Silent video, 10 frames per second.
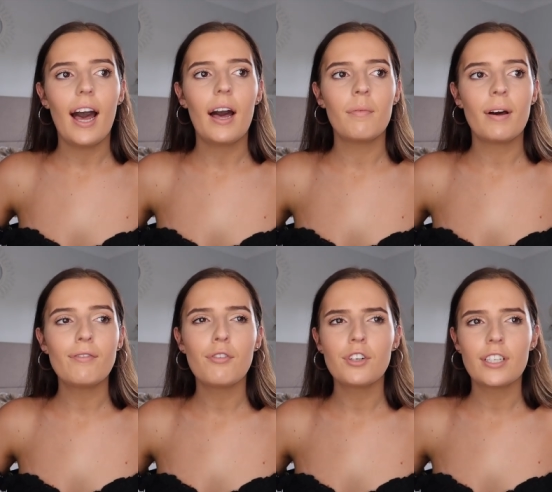um,
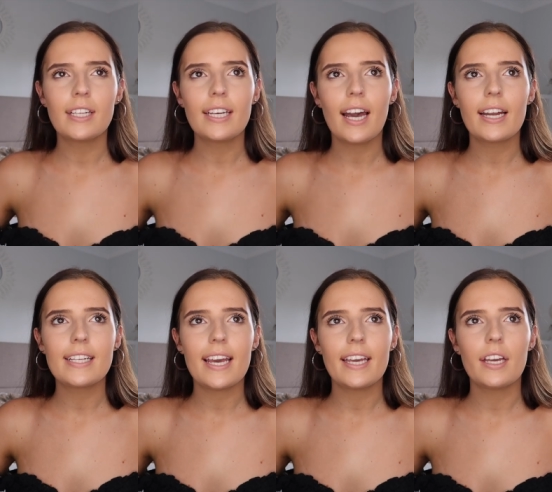unfortunately kind of
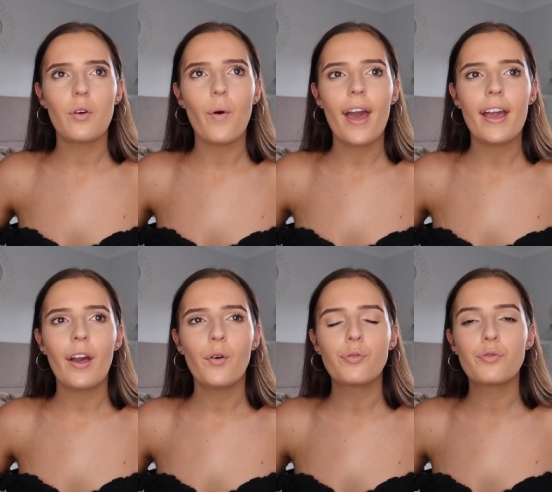taking
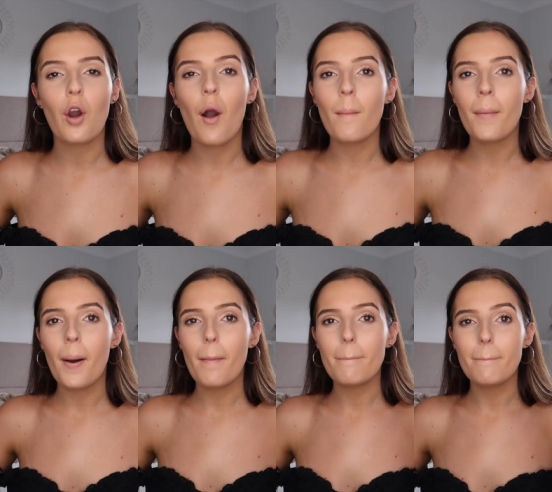away from
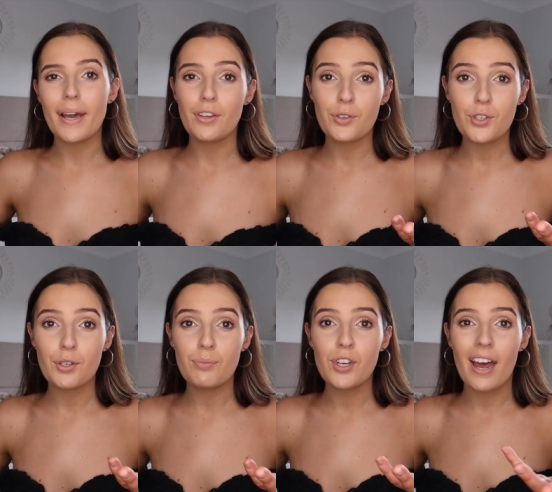my
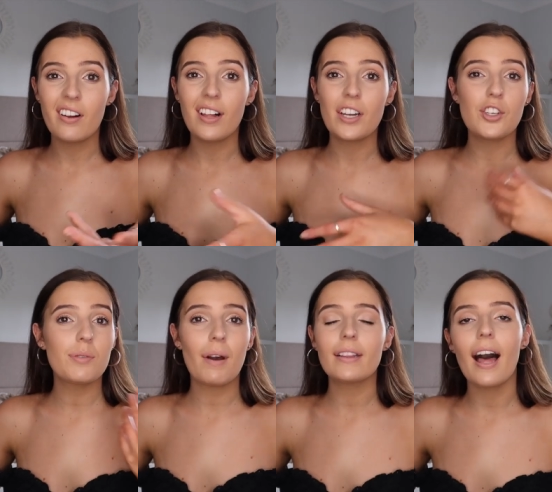YouTube channel and
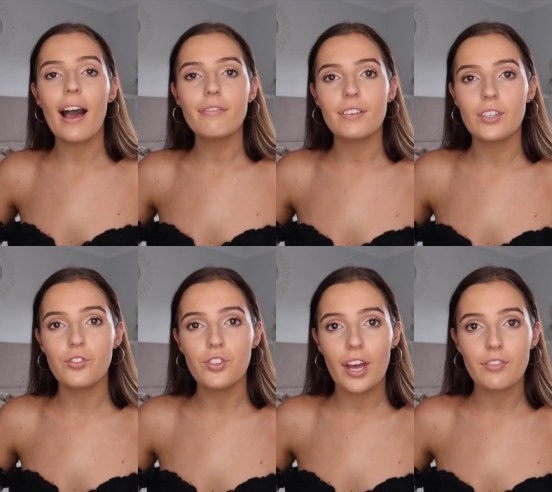just my life
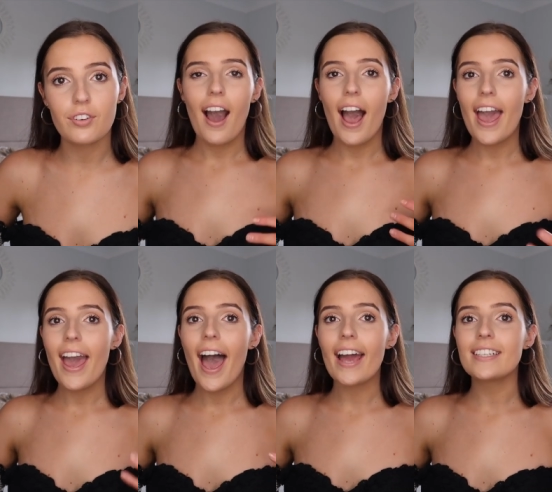in general. I
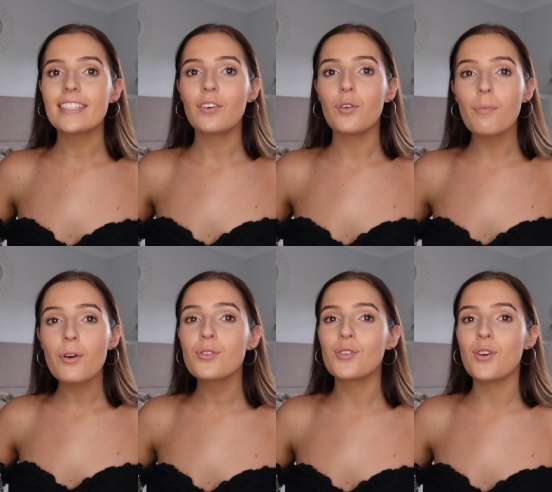had
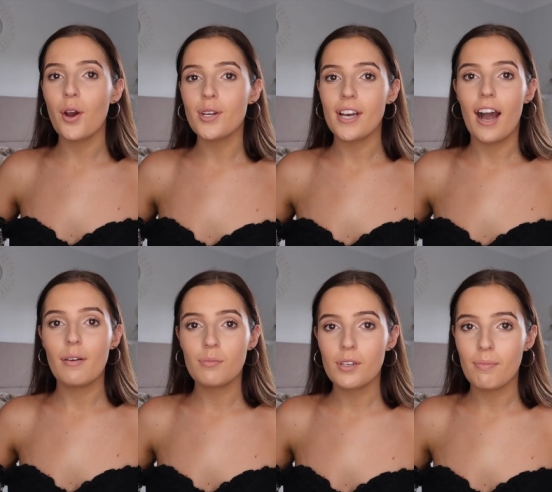almost no
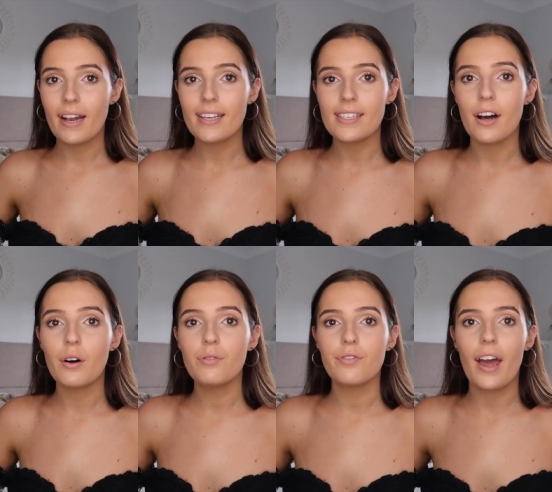time to
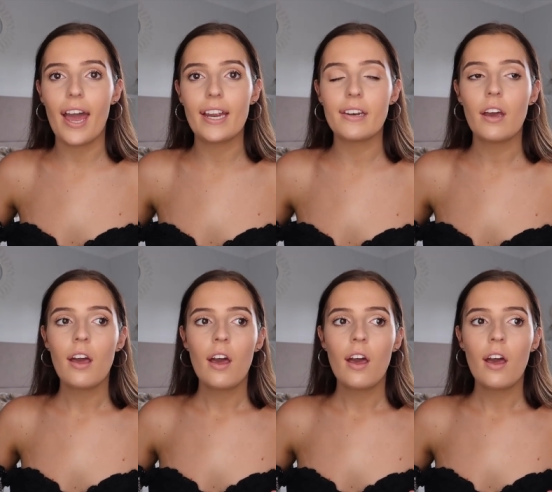myself and